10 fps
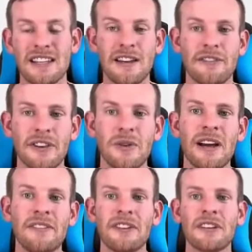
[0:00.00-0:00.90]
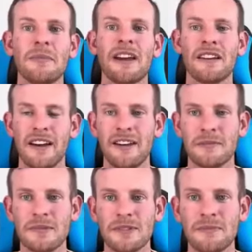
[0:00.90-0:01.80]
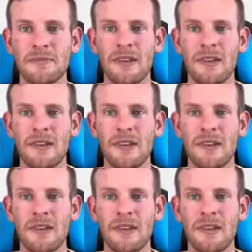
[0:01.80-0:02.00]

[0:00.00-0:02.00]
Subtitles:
if you have in-demand items